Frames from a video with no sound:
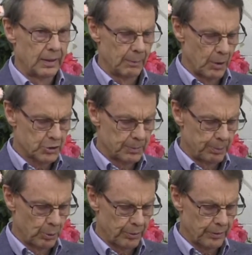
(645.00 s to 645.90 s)
The most
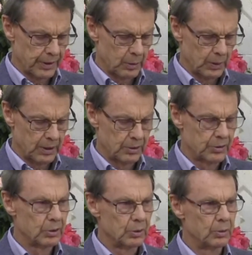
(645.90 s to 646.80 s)
important thing we can
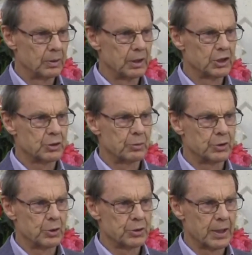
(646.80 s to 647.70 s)
do is to
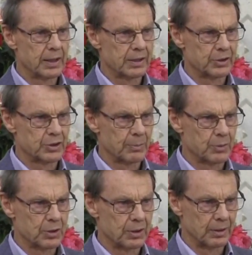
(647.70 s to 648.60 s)
reduce our
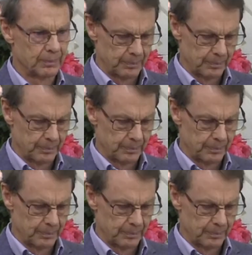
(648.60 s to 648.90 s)
consumption.